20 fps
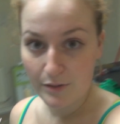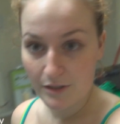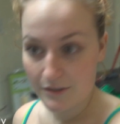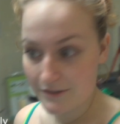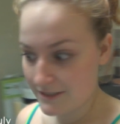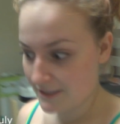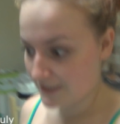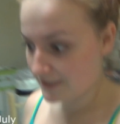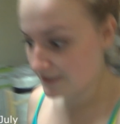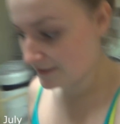
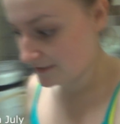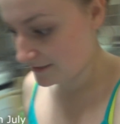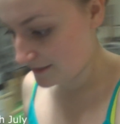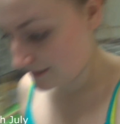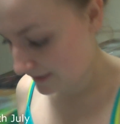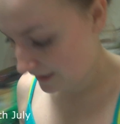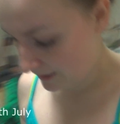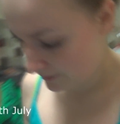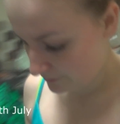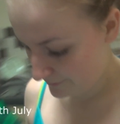plugged in and
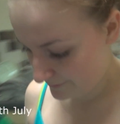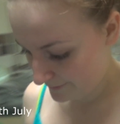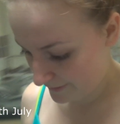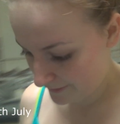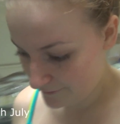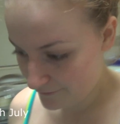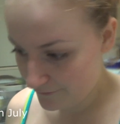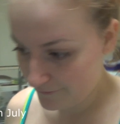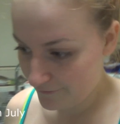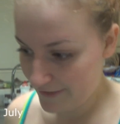set up
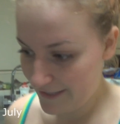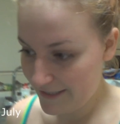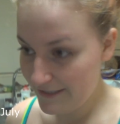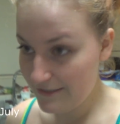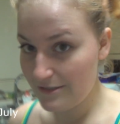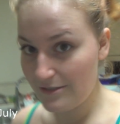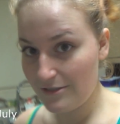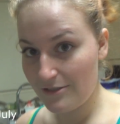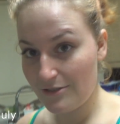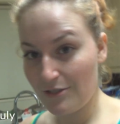my
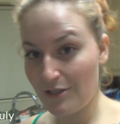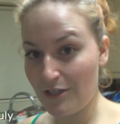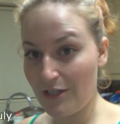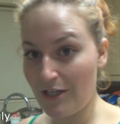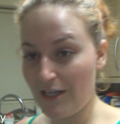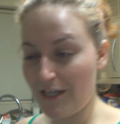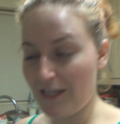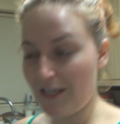fridge,